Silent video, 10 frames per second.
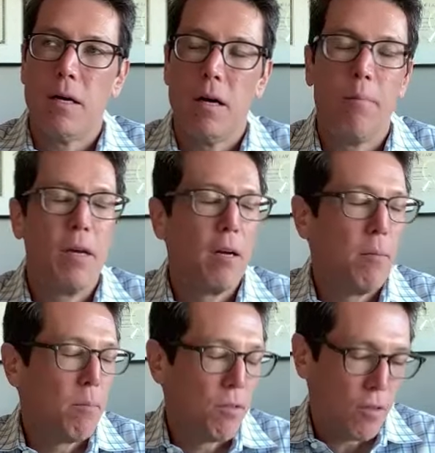a
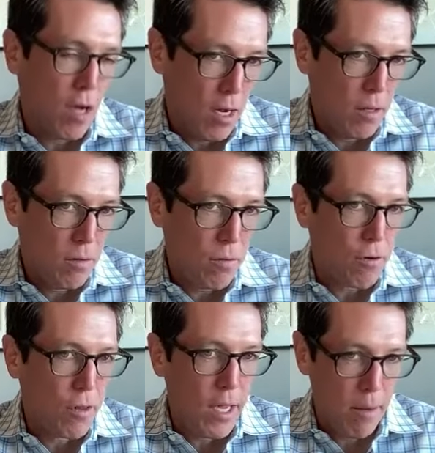minimum size
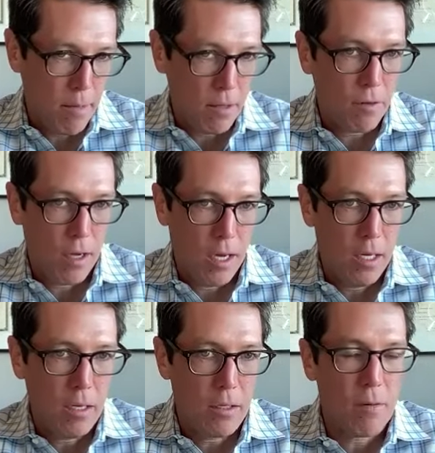for the M S
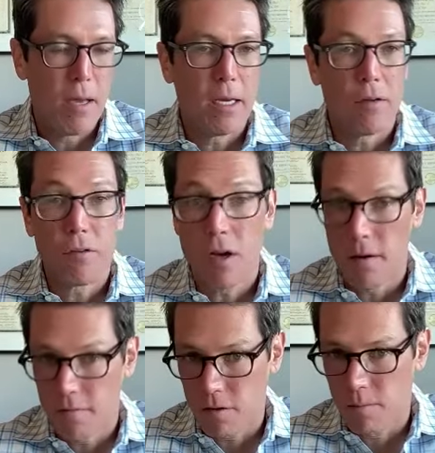A to make us
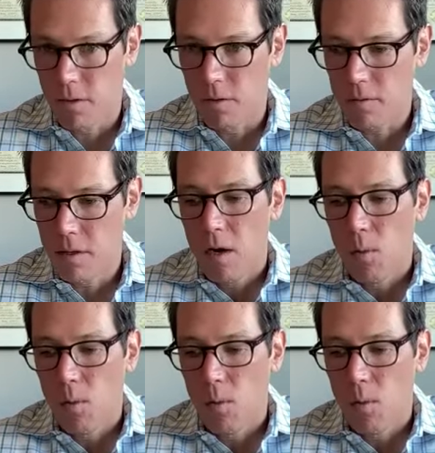comfortable.